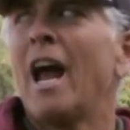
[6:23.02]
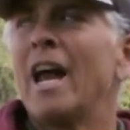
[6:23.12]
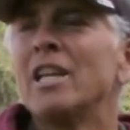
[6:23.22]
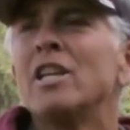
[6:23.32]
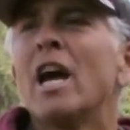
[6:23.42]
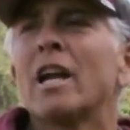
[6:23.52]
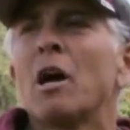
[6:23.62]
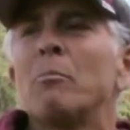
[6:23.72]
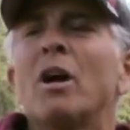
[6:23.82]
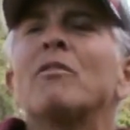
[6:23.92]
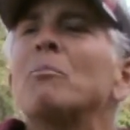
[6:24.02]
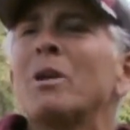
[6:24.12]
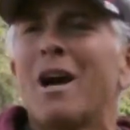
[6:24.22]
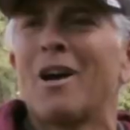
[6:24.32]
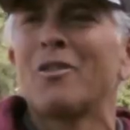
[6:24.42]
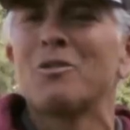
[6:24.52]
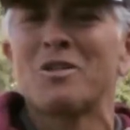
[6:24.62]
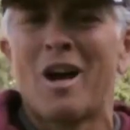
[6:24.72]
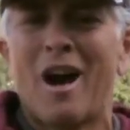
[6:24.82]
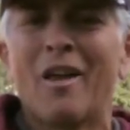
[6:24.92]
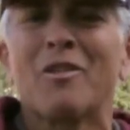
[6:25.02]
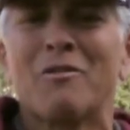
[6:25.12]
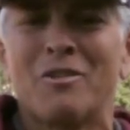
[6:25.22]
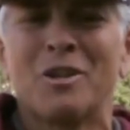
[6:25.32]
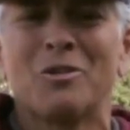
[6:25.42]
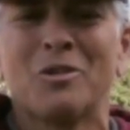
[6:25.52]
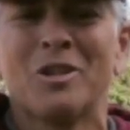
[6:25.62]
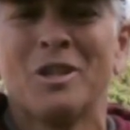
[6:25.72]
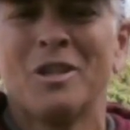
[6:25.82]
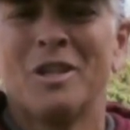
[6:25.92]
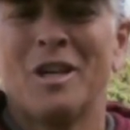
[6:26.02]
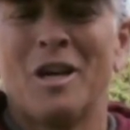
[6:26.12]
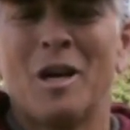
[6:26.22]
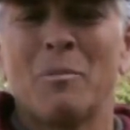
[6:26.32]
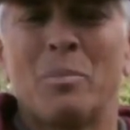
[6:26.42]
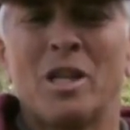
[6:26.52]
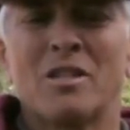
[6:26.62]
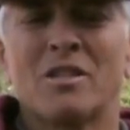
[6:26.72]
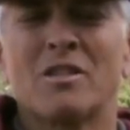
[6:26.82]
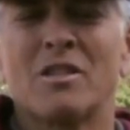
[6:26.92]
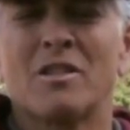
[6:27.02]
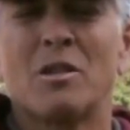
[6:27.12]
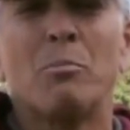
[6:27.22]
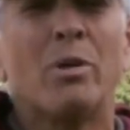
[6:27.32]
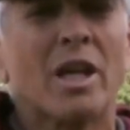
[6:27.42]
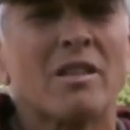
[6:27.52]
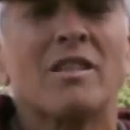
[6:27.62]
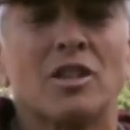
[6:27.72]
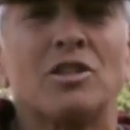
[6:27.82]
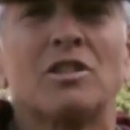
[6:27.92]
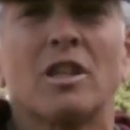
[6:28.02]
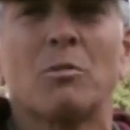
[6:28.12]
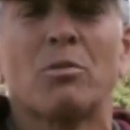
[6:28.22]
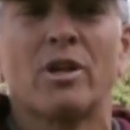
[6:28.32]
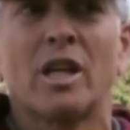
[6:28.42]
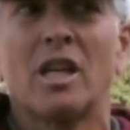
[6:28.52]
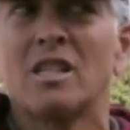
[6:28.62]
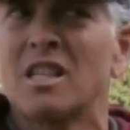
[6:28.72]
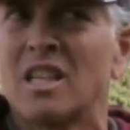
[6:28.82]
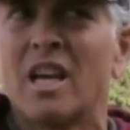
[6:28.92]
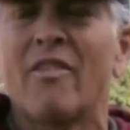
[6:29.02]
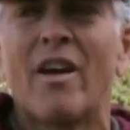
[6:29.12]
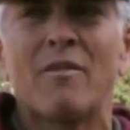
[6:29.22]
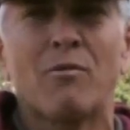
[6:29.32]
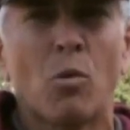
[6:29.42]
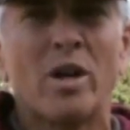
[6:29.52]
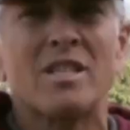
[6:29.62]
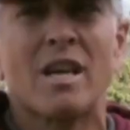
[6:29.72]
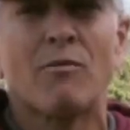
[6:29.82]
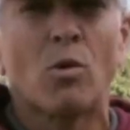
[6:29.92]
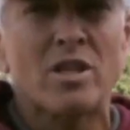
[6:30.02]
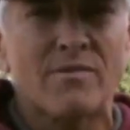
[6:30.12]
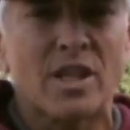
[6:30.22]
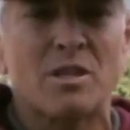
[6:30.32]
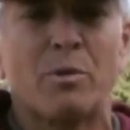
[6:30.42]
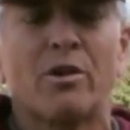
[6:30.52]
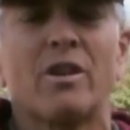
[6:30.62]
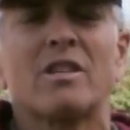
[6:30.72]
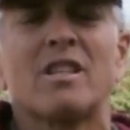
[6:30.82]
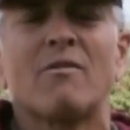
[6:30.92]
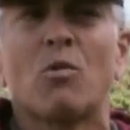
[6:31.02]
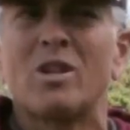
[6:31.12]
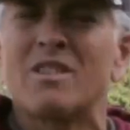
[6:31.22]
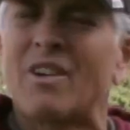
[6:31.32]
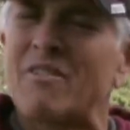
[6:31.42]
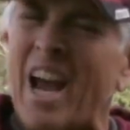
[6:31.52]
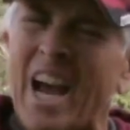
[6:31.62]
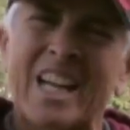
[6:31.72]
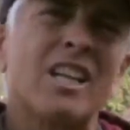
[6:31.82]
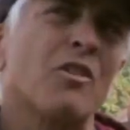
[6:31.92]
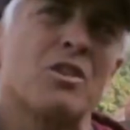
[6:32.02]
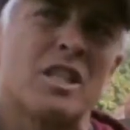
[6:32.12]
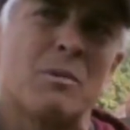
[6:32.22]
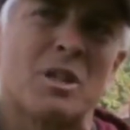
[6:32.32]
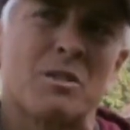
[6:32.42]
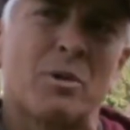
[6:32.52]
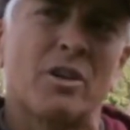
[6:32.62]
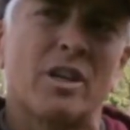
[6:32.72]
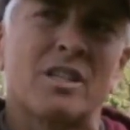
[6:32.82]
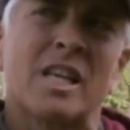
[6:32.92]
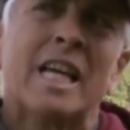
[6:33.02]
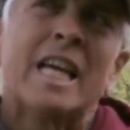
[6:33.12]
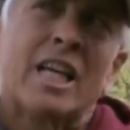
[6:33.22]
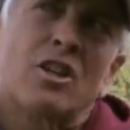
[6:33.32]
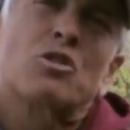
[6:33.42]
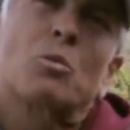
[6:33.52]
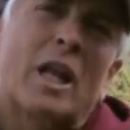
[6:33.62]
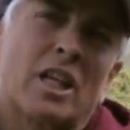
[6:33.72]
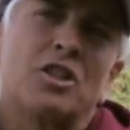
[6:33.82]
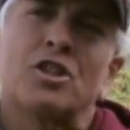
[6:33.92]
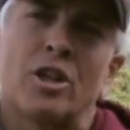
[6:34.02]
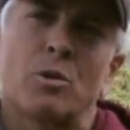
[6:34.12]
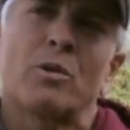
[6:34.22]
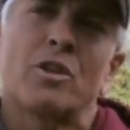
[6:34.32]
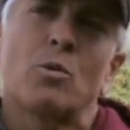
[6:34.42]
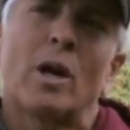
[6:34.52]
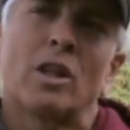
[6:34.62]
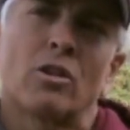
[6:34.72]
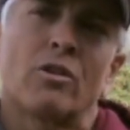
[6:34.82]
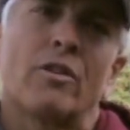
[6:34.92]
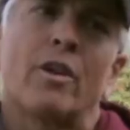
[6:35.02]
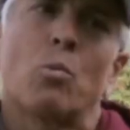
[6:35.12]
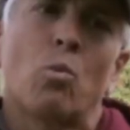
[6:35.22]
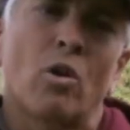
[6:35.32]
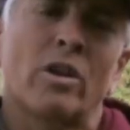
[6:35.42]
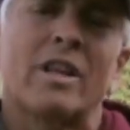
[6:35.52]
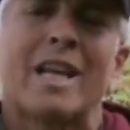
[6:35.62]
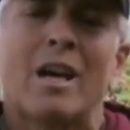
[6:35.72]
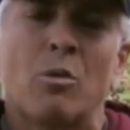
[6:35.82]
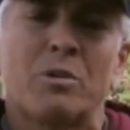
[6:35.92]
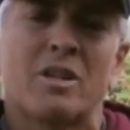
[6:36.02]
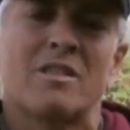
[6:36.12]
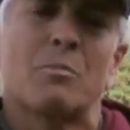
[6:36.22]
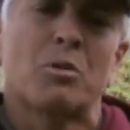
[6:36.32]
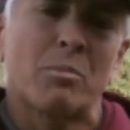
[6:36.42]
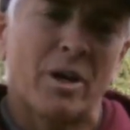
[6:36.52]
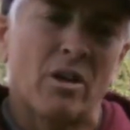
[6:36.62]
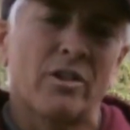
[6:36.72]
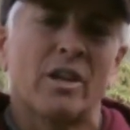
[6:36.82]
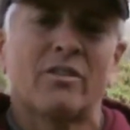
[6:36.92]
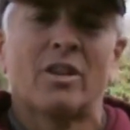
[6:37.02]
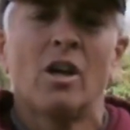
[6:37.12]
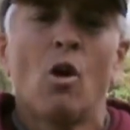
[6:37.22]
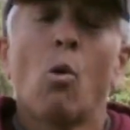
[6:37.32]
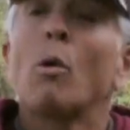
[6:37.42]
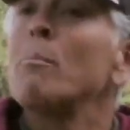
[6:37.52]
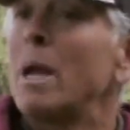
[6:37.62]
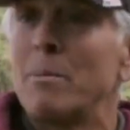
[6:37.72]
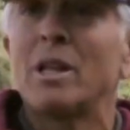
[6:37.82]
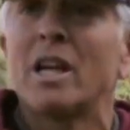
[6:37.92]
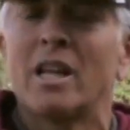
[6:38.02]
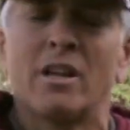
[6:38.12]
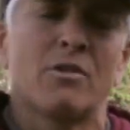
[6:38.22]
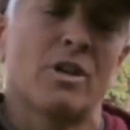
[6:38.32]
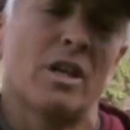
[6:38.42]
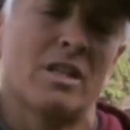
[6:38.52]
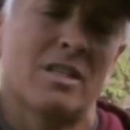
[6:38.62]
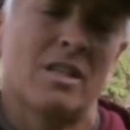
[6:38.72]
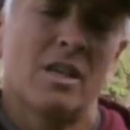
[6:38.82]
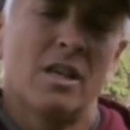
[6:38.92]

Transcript: and yet above and beyond those on the field pieces, the biggest thing she's going to bring is, again, that voice of experience, that voice of I've had another team experience, here's what I can share with you I learned that worked, that helped us, that propelled us, or maybe that hindered us.